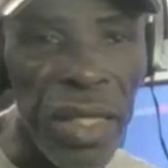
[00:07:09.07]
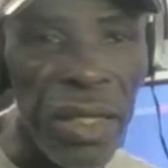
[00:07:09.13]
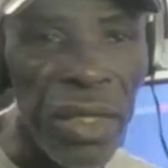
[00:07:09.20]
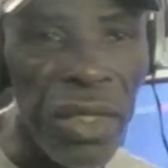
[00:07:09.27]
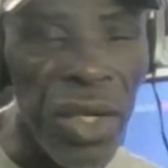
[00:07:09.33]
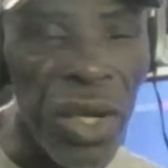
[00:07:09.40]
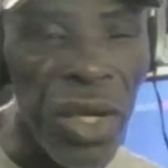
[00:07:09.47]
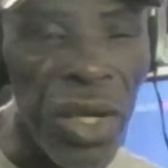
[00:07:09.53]

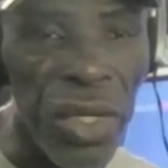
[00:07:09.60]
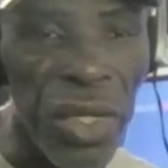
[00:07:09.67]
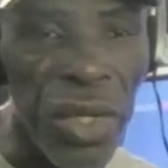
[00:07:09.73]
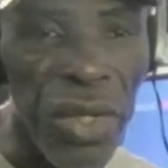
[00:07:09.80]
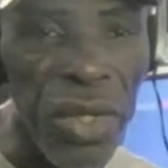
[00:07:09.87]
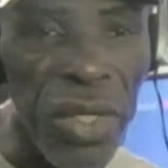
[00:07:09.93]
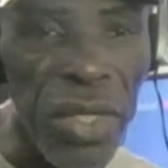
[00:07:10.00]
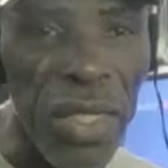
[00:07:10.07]
joined with
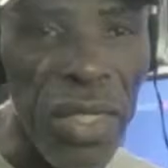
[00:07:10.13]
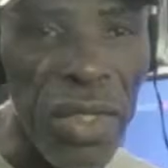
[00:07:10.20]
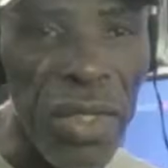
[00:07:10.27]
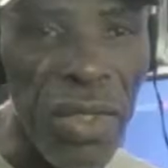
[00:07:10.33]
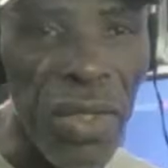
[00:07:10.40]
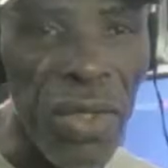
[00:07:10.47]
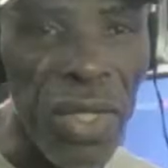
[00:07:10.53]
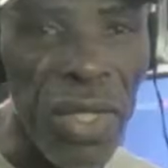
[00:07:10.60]
us.
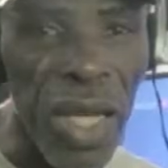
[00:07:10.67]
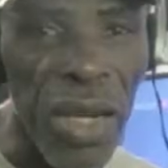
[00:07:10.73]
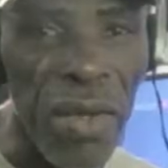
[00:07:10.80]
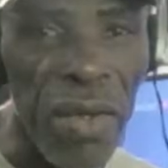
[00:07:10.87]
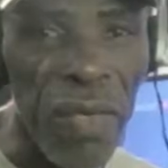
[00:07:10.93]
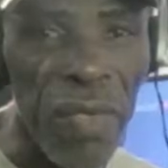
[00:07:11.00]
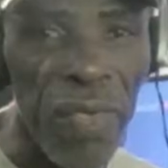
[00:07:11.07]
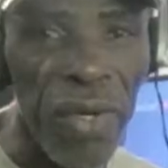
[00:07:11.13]
So
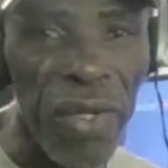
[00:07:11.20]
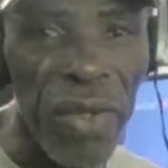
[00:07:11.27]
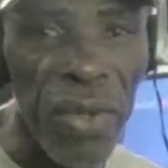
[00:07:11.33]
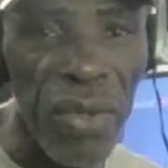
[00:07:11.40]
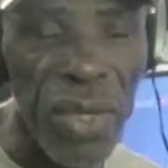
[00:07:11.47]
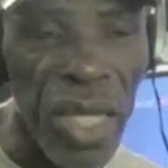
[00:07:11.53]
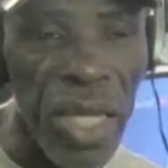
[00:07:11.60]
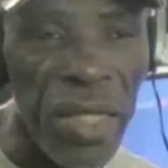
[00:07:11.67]
sorry for
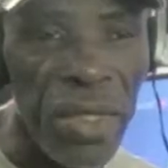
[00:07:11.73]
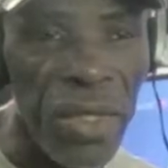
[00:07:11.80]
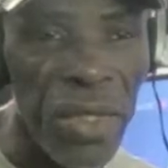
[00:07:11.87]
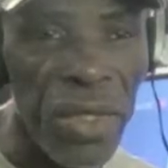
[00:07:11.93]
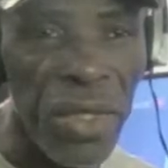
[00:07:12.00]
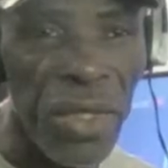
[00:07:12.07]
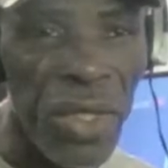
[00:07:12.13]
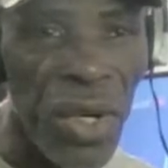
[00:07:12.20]
those that
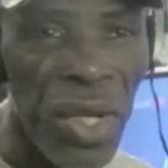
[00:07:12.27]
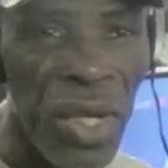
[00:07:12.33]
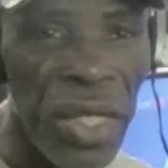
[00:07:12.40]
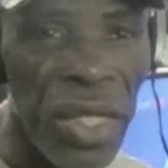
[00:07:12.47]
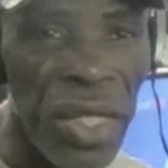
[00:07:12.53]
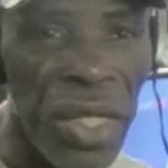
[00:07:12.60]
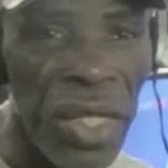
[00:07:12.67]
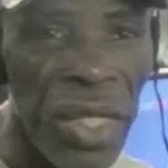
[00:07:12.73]
just
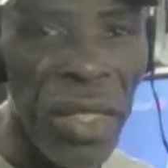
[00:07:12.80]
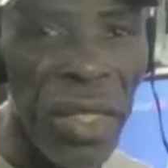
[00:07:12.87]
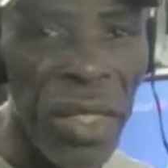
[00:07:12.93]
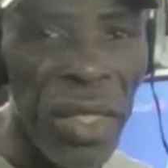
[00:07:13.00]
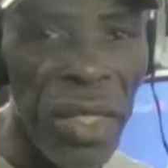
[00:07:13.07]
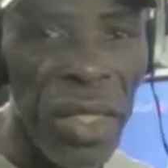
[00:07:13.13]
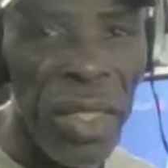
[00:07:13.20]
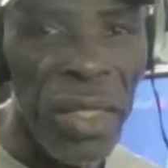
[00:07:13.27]
joined.
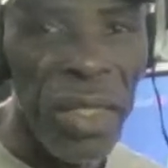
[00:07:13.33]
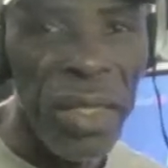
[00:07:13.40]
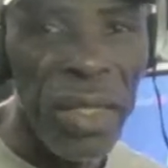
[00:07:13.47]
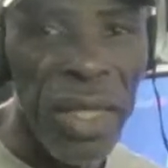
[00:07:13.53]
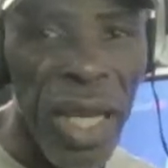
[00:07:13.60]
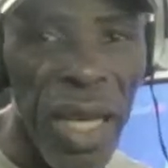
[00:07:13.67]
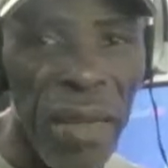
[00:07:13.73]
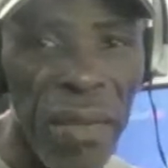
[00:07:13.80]
The
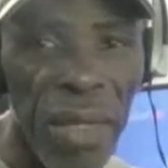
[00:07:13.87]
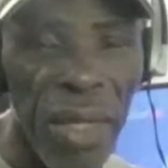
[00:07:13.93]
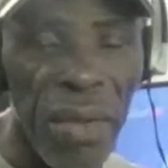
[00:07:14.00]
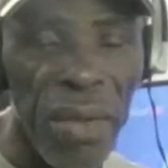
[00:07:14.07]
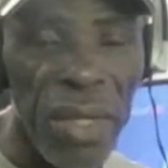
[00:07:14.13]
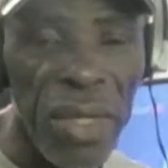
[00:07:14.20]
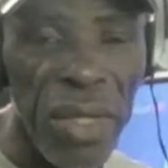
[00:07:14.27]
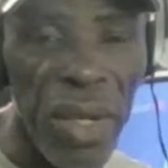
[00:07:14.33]
time
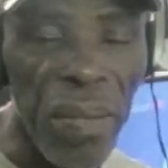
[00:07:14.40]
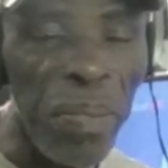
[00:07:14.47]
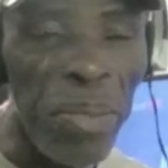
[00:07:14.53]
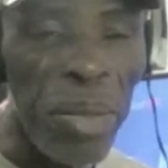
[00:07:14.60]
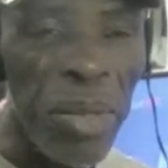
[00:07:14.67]
now is up,